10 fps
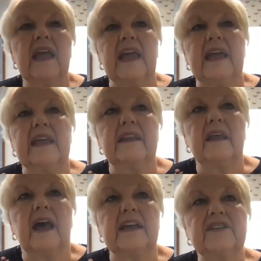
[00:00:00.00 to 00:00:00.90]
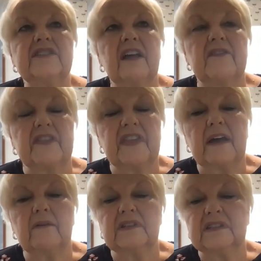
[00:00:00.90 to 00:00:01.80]
And I just thought
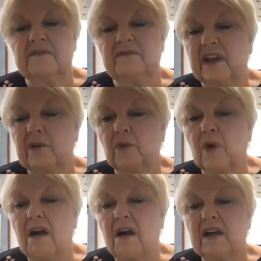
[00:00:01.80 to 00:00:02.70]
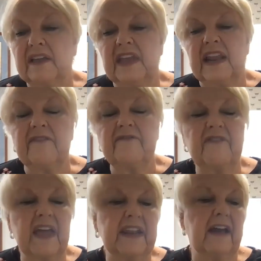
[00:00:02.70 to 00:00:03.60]
that was very wrong. And then I
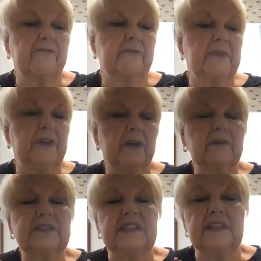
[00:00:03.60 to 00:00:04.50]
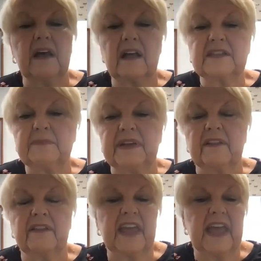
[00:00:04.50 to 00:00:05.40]
found out from the nurse in the
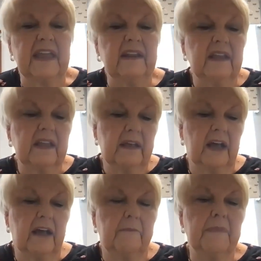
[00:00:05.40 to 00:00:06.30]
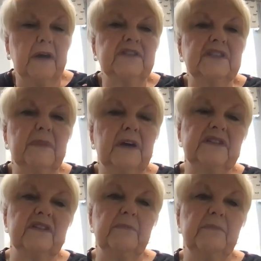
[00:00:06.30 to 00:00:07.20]
hospital that most
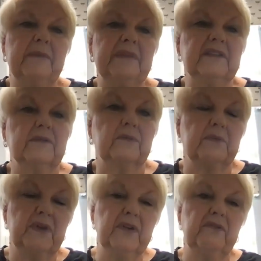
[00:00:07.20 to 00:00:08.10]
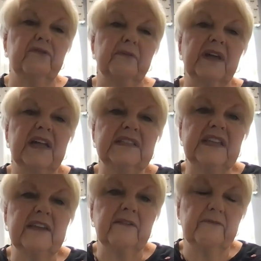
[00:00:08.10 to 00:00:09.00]
of the babies are removed from
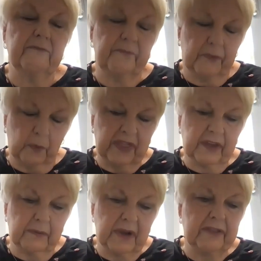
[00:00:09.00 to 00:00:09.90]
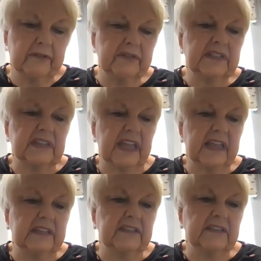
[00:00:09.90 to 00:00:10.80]
custody with their mothers.
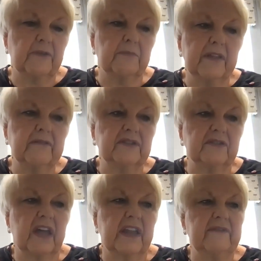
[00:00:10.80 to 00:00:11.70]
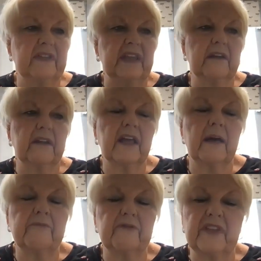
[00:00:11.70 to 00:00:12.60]
And so their mothers are not even there to
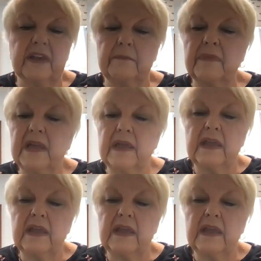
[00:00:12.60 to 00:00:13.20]
comfort them